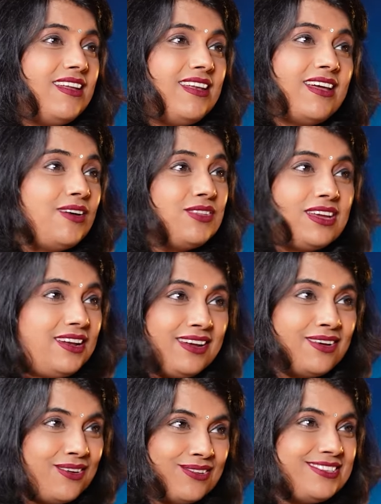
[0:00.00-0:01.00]
Now the kid
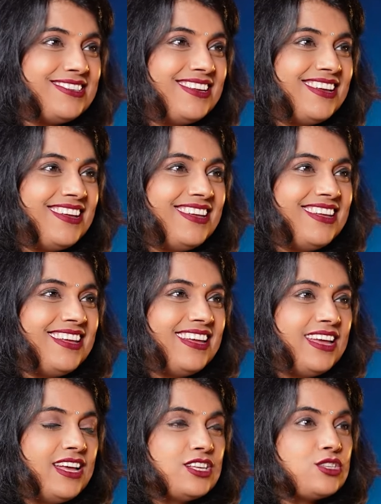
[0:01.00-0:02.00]
knows.
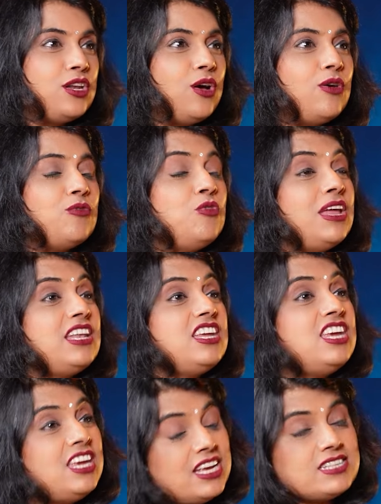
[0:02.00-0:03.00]
So now when
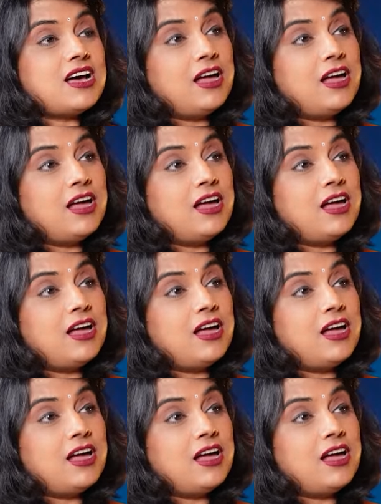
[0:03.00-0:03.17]
he's